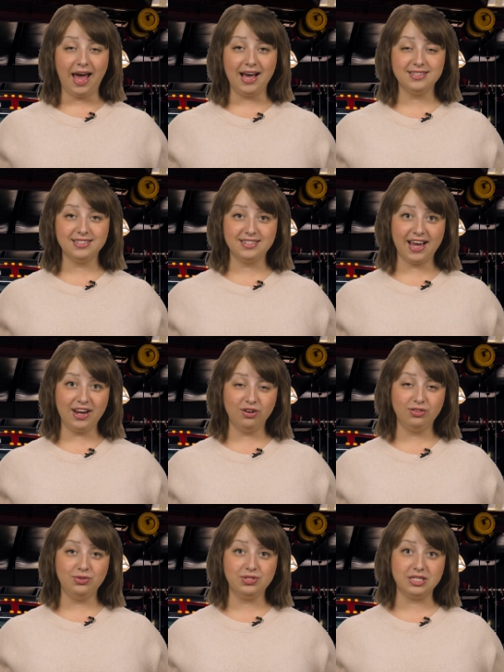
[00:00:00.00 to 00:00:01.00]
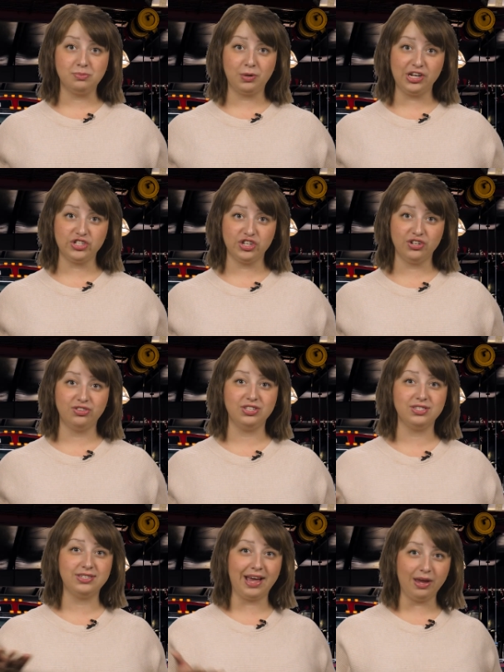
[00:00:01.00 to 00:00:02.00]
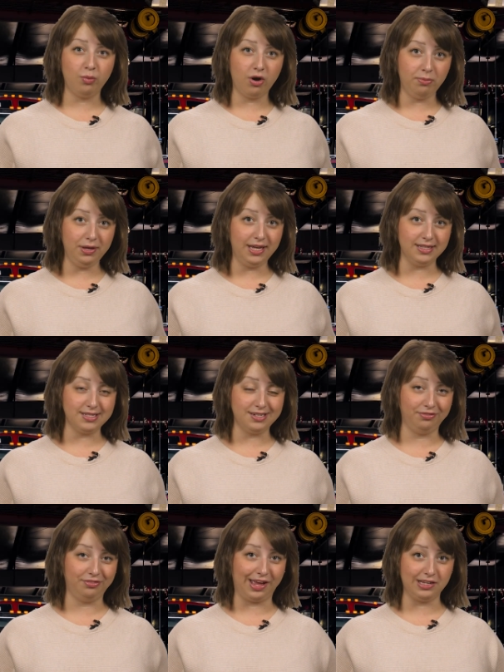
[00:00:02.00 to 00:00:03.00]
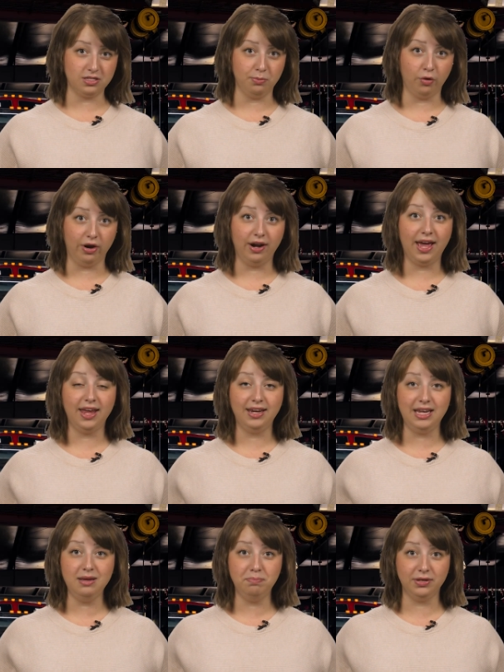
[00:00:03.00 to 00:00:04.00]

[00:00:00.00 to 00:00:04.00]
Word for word: As a tire loses pressure, the sidewall begins to flex more, and heat